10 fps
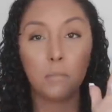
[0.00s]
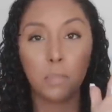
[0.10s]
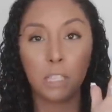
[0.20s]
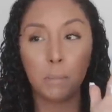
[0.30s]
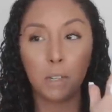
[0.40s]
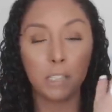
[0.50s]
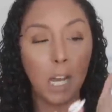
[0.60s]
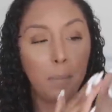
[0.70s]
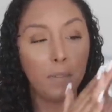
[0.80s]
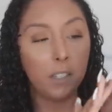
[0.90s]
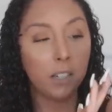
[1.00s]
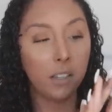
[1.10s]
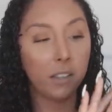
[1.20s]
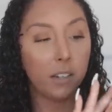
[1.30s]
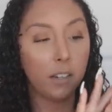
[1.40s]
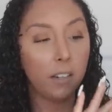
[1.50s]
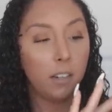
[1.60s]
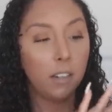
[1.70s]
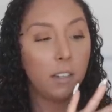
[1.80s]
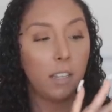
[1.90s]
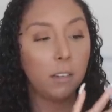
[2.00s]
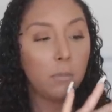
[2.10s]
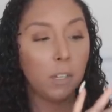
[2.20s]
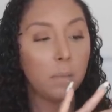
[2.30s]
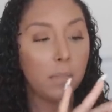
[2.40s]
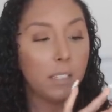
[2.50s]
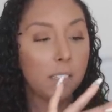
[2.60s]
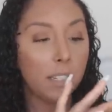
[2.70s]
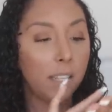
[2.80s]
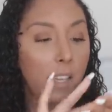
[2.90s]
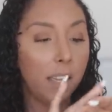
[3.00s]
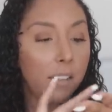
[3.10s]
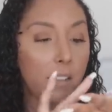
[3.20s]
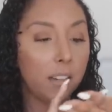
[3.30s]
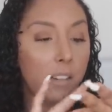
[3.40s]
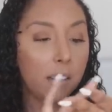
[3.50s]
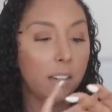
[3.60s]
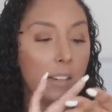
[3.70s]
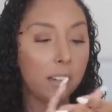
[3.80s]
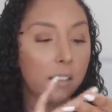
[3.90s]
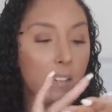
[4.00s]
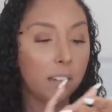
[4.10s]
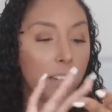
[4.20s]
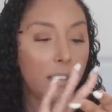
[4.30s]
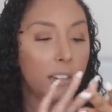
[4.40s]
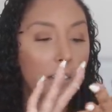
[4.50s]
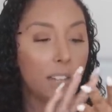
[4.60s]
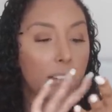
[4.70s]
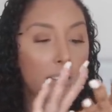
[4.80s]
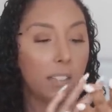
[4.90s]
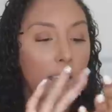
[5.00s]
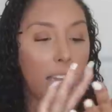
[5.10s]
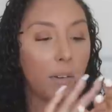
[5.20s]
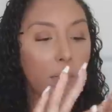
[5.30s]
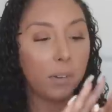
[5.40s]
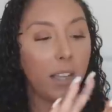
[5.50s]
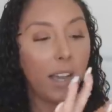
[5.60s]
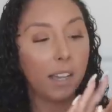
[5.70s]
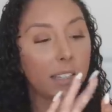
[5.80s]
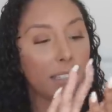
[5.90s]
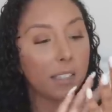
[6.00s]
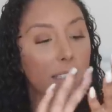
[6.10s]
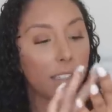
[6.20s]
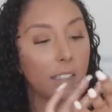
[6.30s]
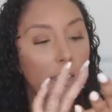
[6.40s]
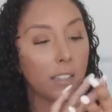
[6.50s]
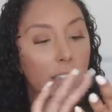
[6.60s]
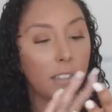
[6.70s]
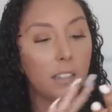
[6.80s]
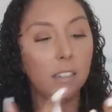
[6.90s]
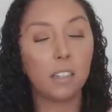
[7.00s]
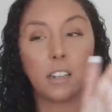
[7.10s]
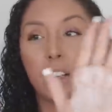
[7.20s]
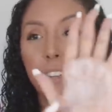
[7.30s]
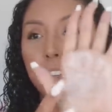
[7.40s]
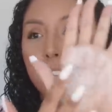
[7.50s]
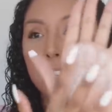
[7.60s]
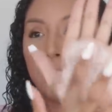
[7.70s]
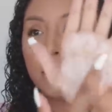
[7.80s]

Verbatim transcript: put them on top of each other and rub this together to see how it reacts. All right, good.